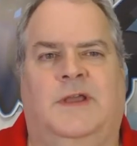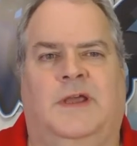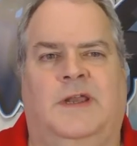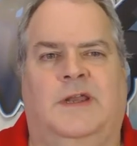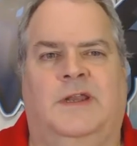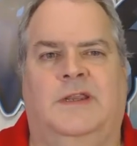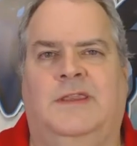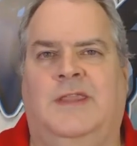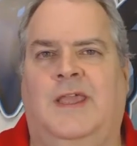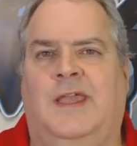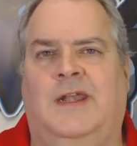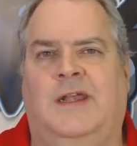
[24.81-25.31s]
on
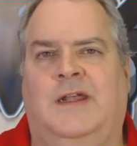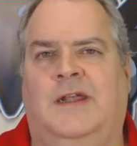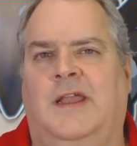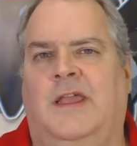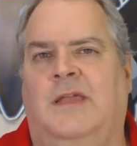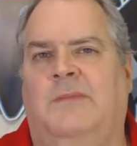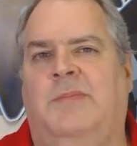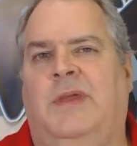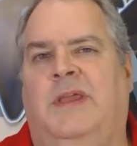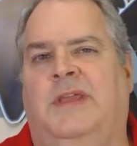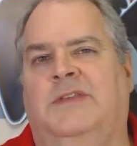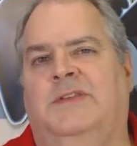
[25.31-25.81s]
a
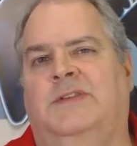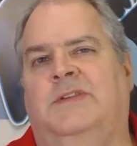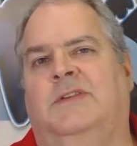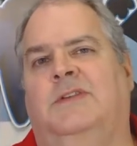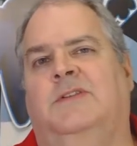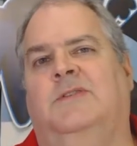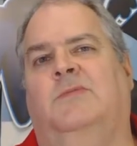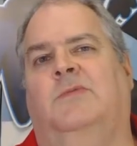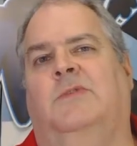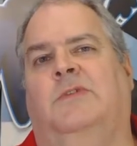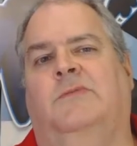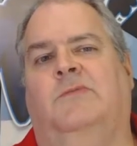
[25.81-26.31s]
day-to-day
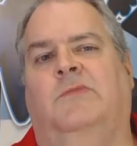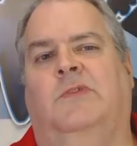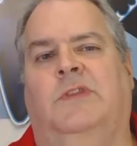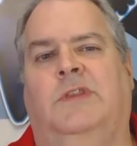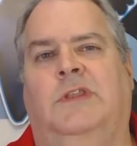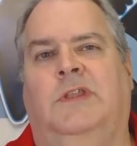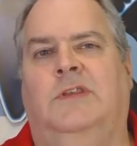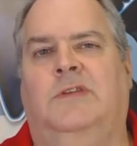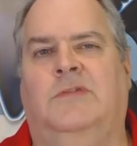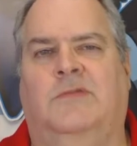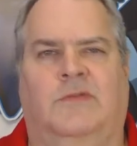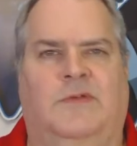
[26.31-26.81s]
basis will
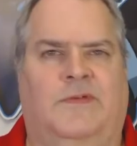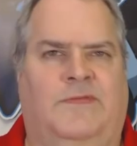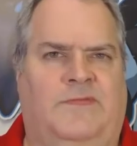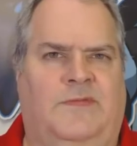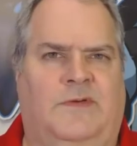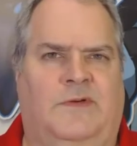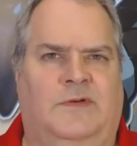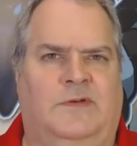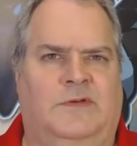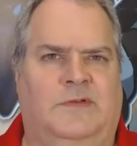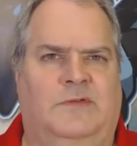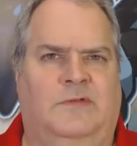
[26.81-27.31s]
need to
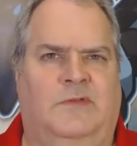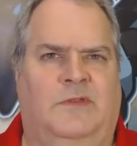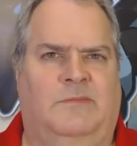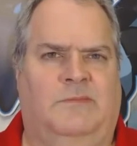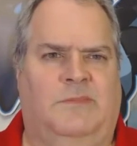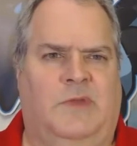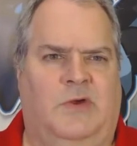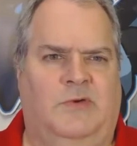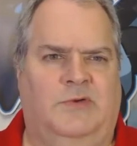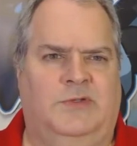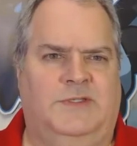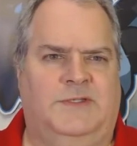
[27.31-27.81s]
refer to the
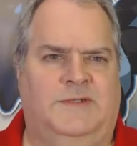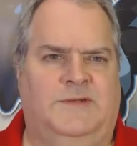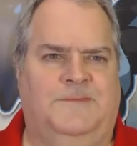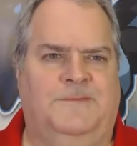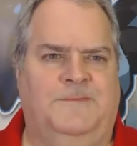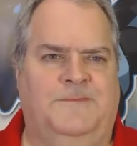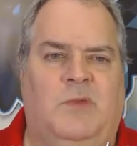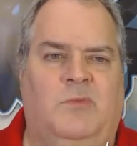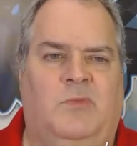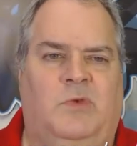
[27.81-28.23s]
most.